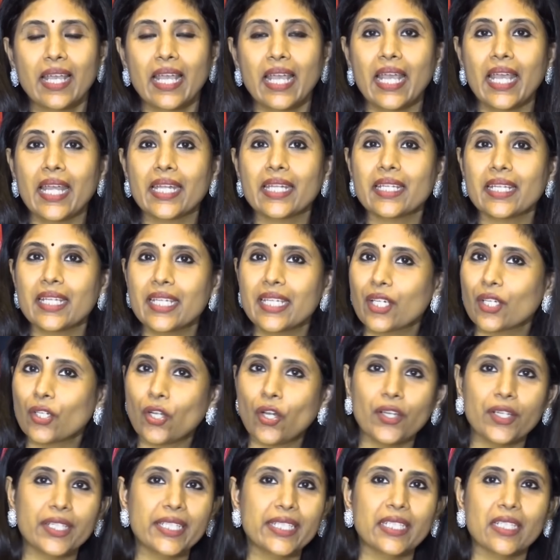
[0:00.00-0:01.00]
And year
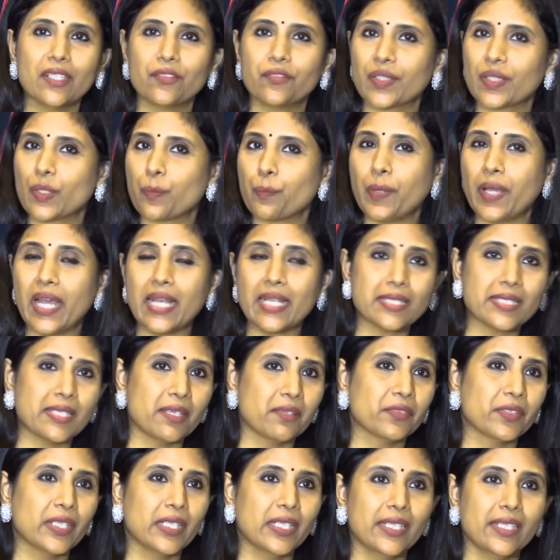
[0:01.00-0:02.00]
on year, for the past
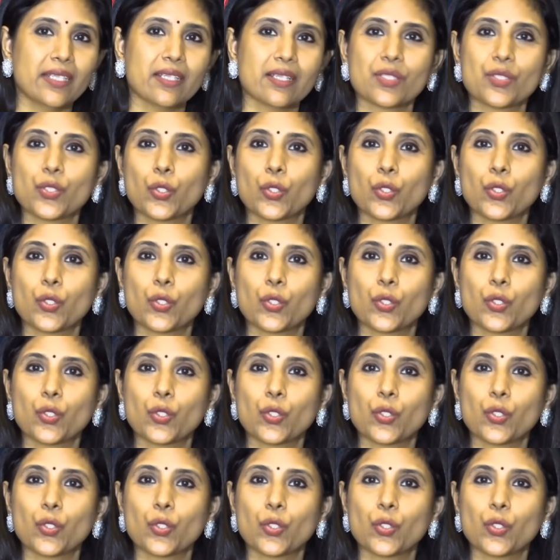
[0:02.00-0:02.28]
several years,